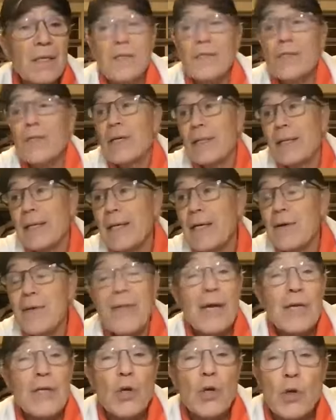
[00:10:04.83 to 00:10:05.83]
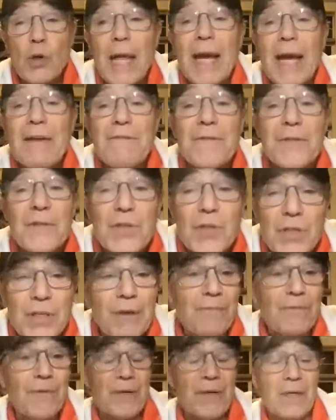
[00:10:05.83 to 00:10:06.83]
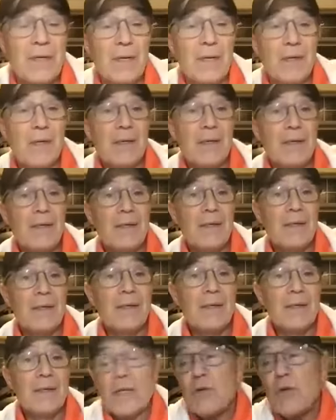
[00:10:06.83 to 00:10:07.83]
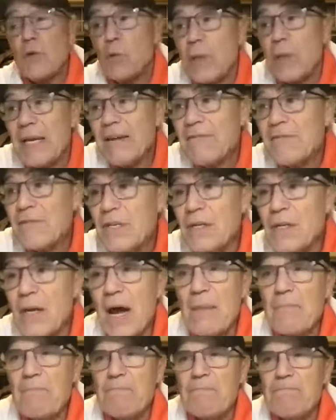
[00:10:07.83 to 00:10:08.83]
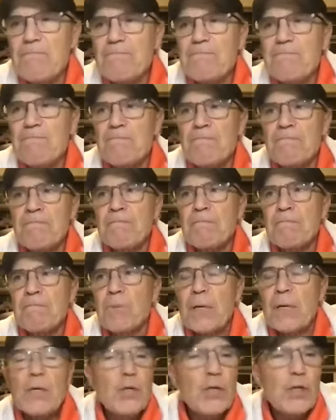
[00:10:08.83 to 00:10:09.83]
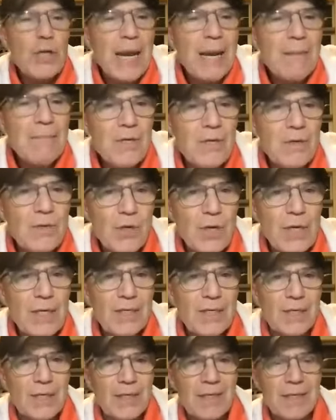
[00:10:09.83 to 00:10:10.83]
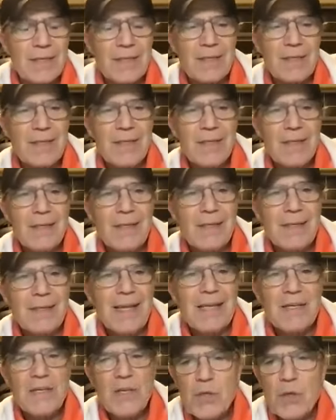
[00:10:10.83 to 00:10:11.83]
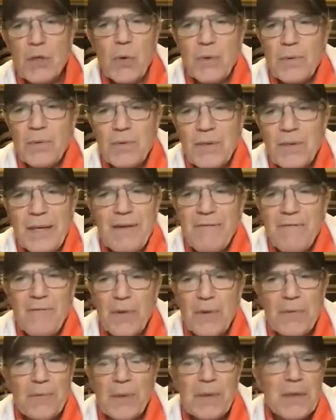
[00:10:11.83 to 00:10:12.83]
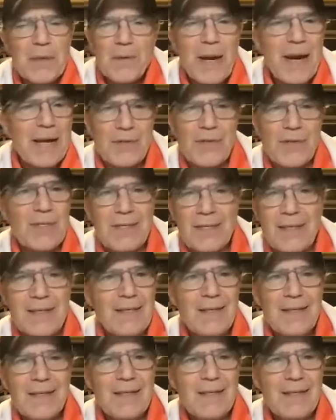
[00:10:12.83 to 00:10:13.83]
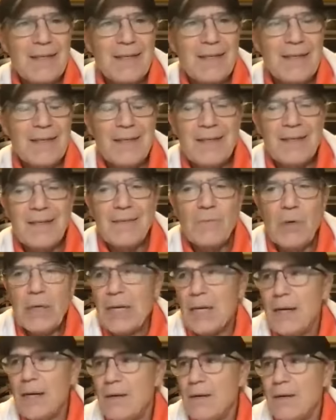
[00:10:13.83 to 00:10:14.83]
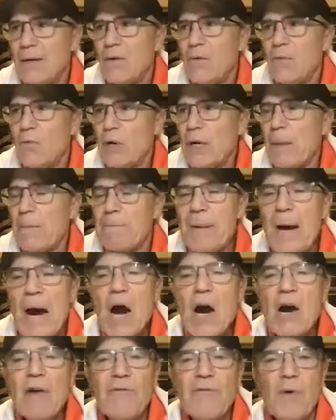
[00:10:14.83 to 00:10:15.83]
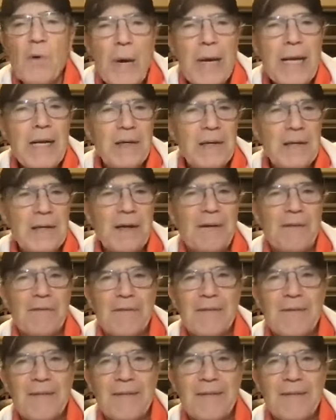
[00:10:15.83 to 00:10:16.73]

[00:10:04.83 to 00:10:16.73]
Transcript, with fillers: It's clear that your life is different, that you live to not bring shame to Jesus, that you don't live with regrets. What a, what a powerful way to live.